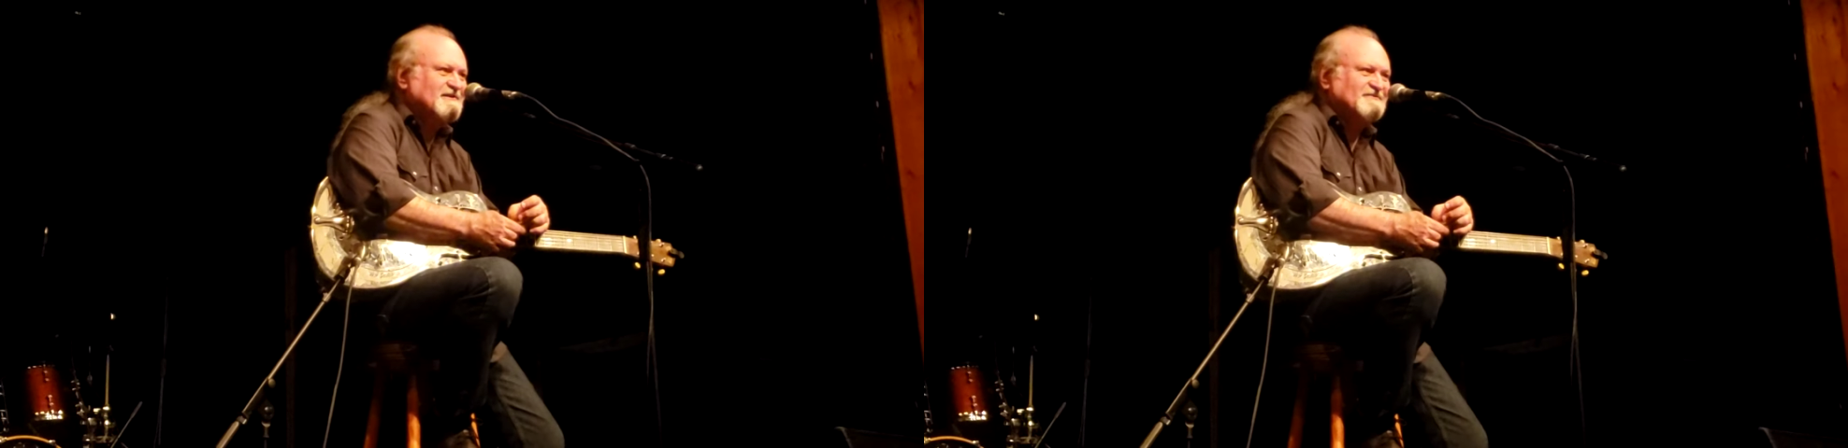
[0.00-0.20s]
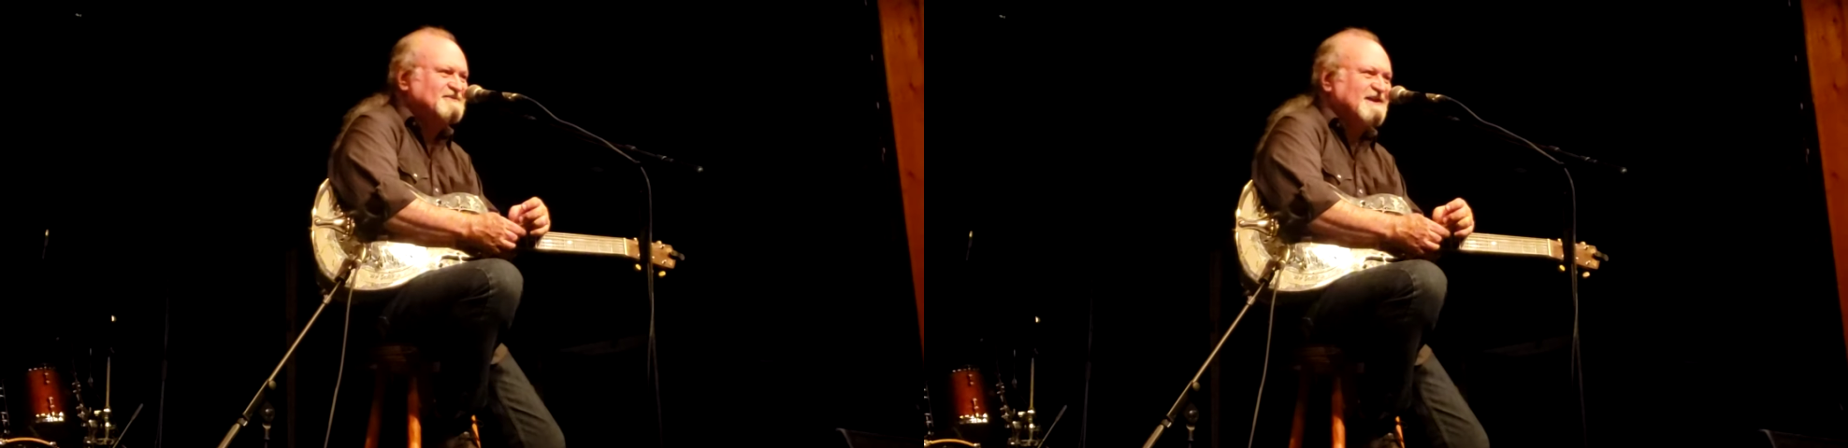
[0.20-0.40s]

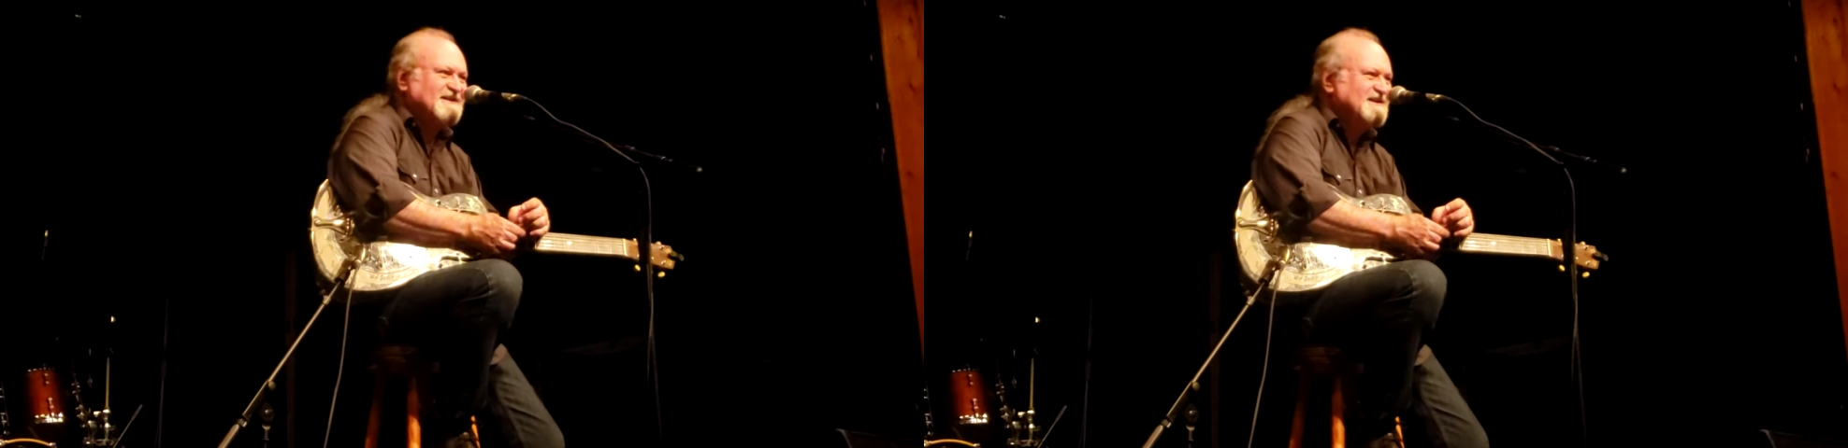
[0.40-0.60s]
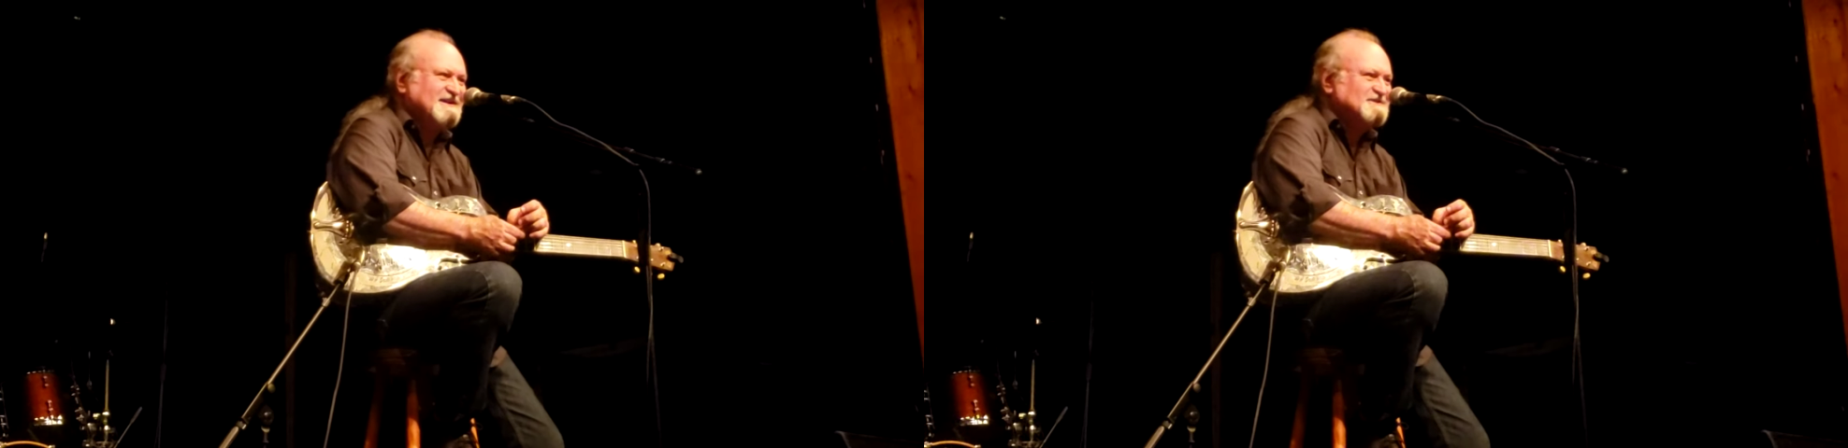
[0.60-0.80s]
if not
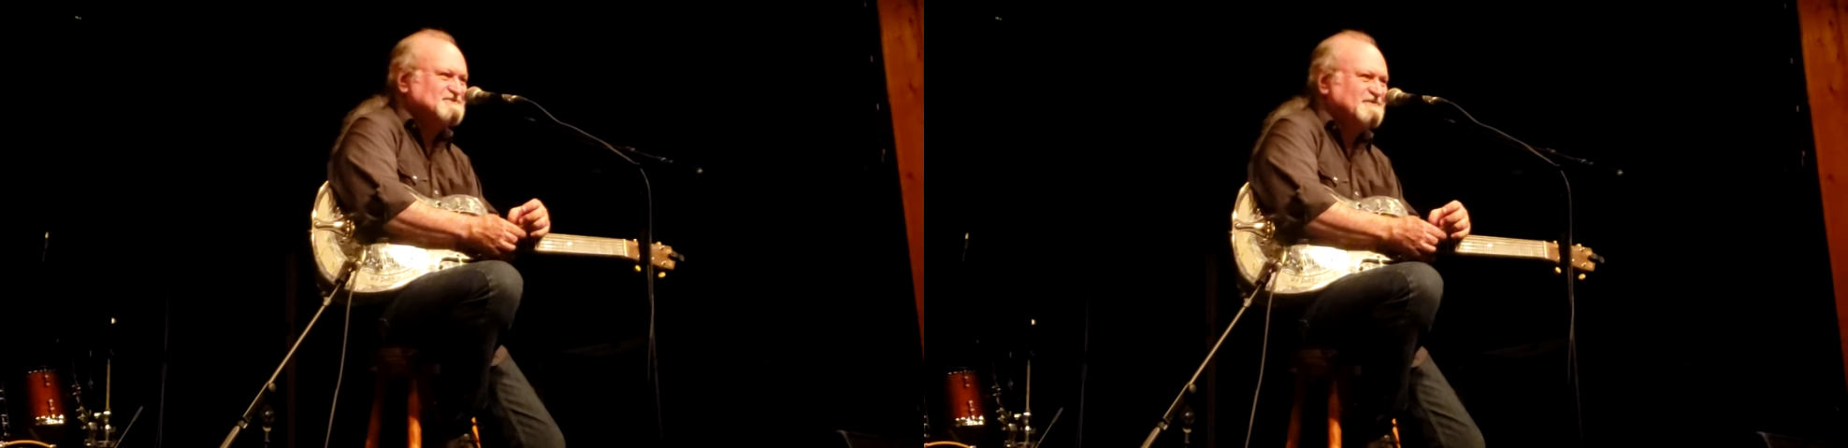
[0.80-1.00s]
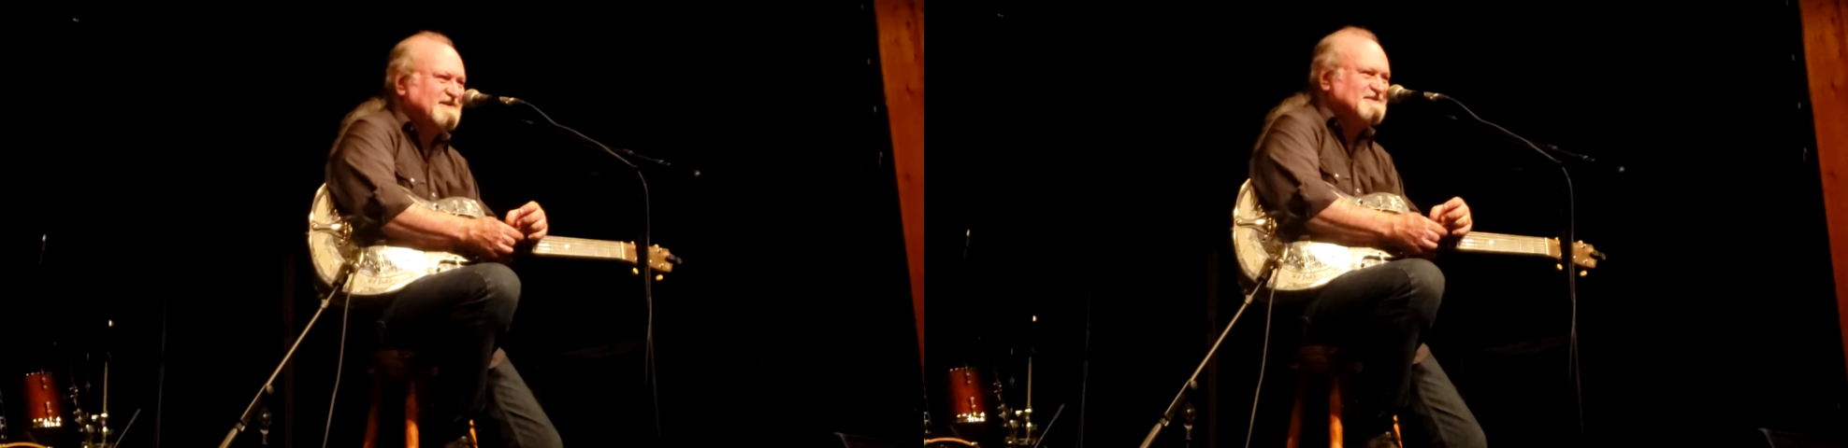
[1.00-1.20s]
an
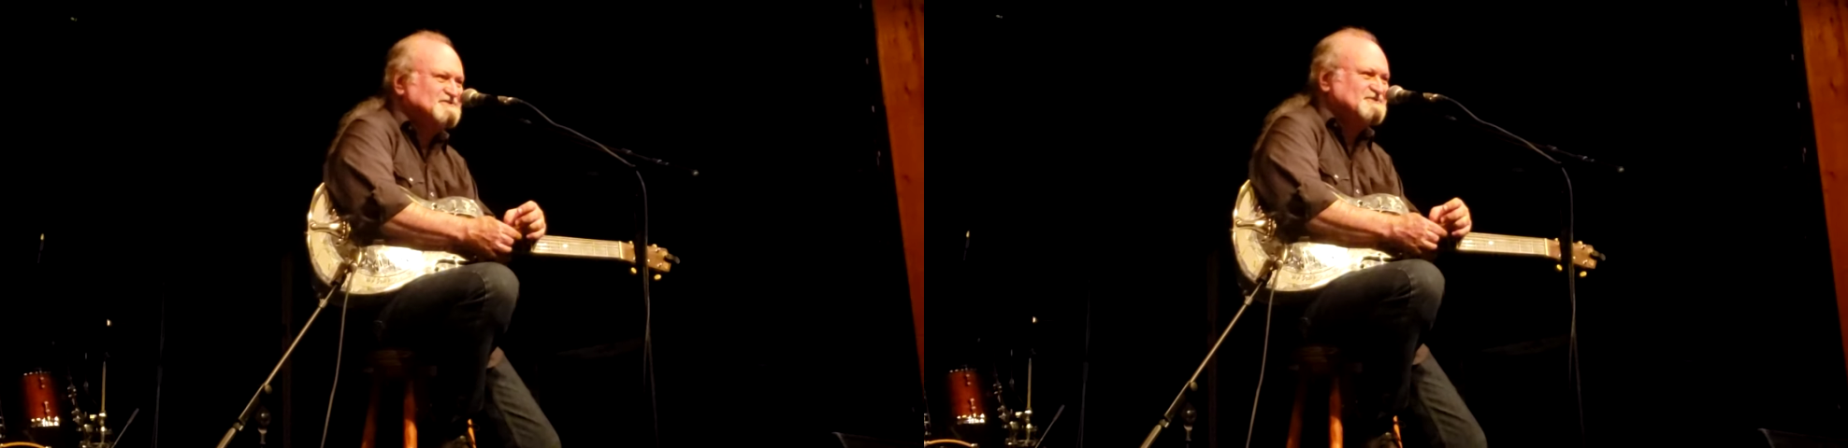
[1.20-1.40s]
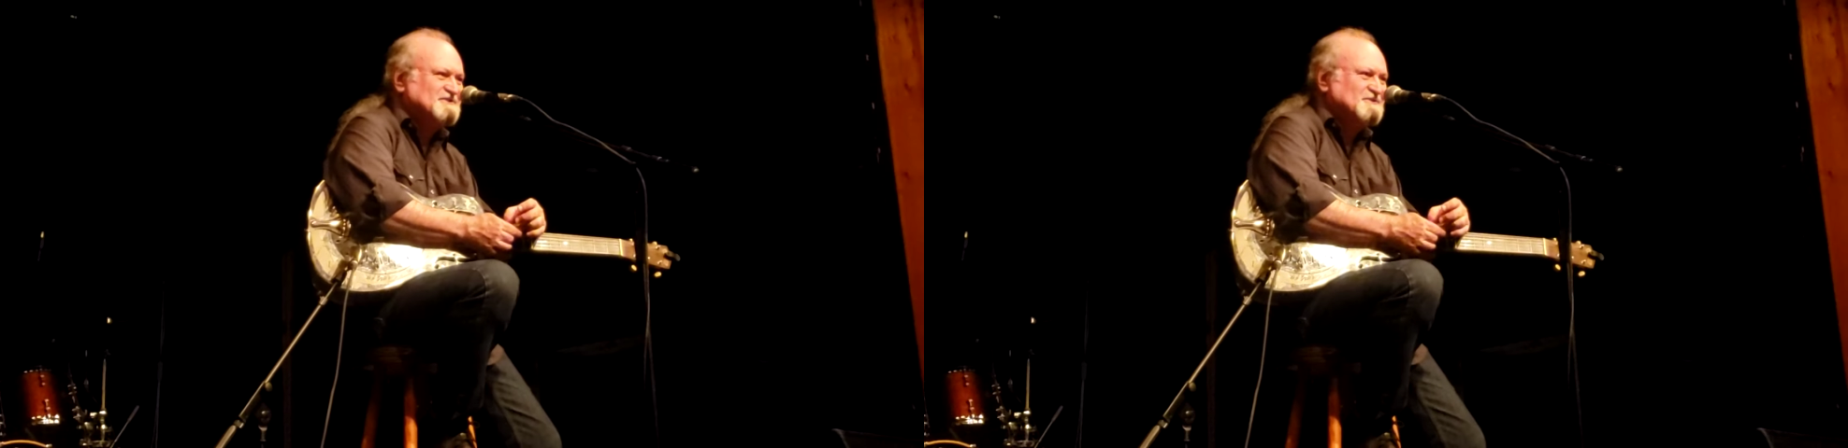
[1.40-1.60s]
X-rated
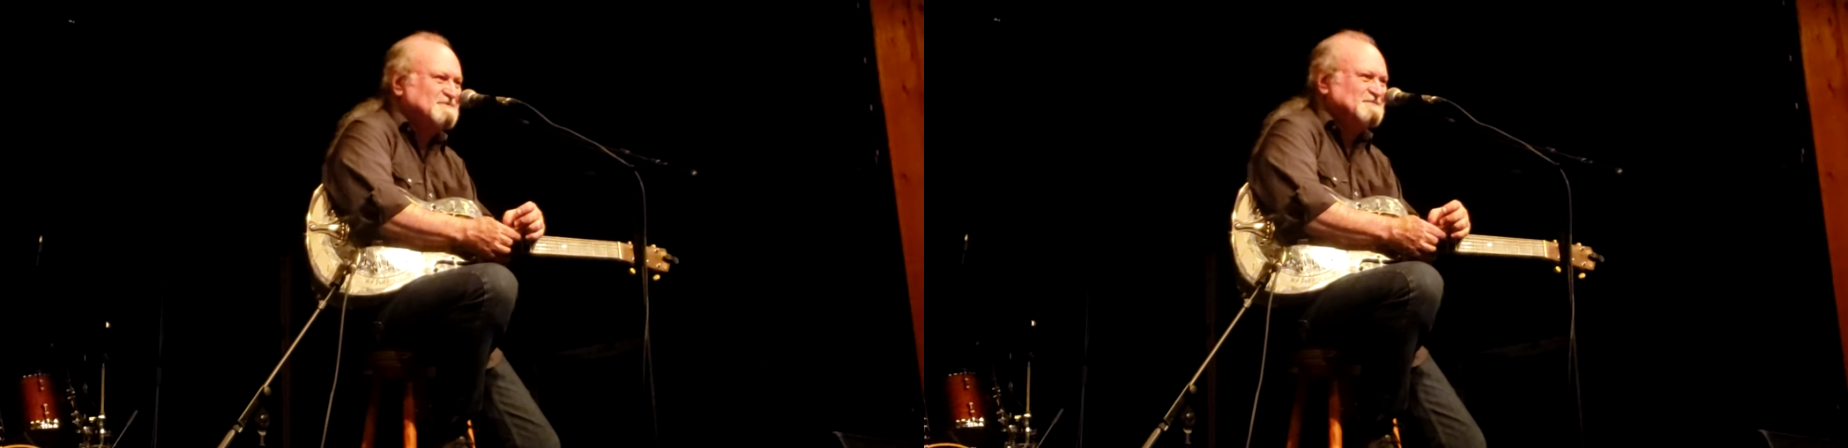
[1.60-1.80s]
show.